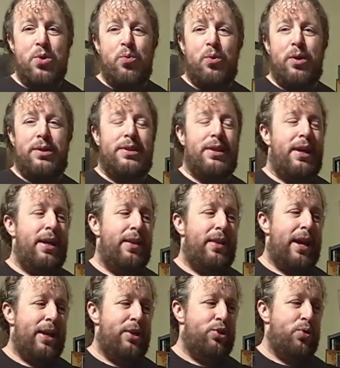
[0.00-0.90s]
with the
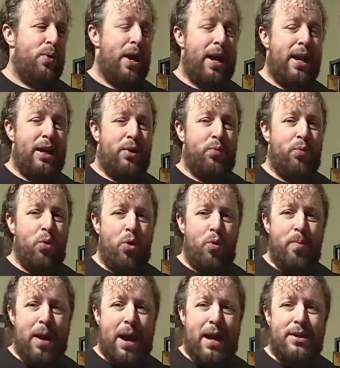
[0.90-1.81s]
electronic
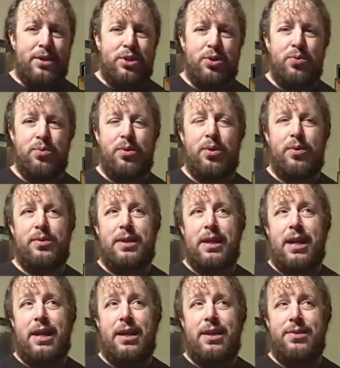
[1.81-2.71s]
robot tuner
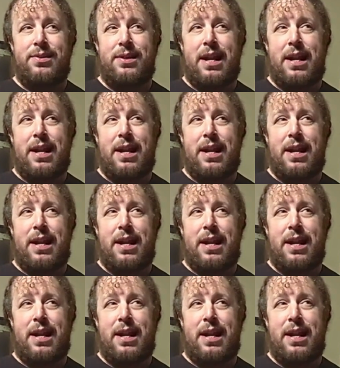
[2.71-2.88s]
things,